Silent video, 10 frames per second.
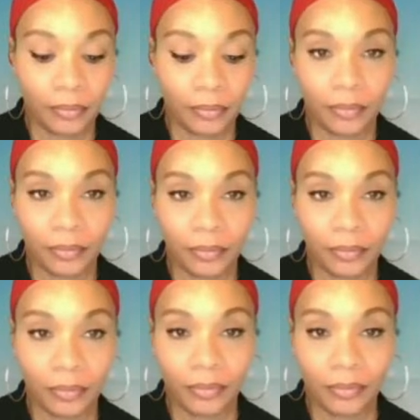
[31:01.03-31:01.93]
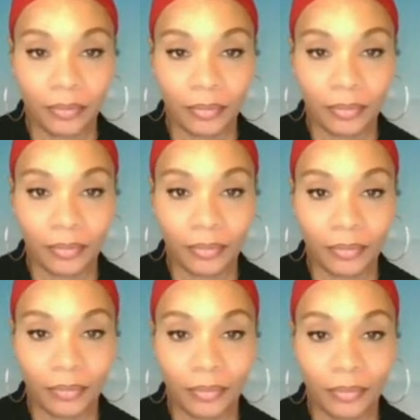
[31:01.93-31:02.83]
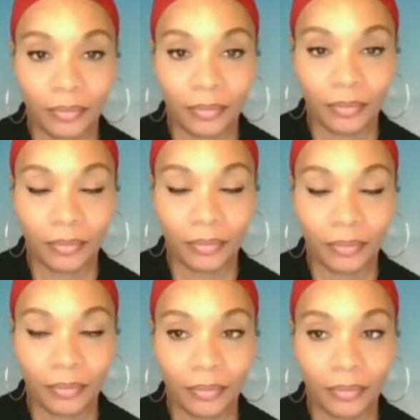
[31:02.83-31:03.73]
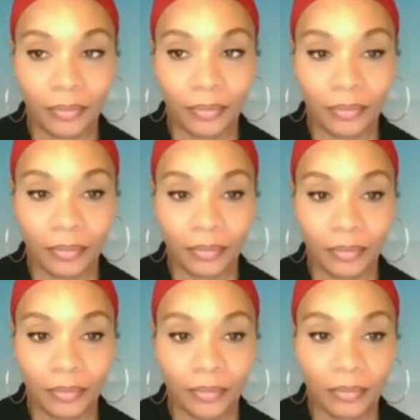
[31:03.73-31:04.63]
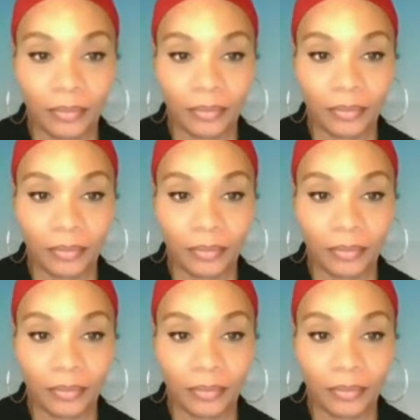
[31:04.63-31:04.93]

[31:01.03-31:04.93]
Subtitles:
No words are spoken by the person on screen.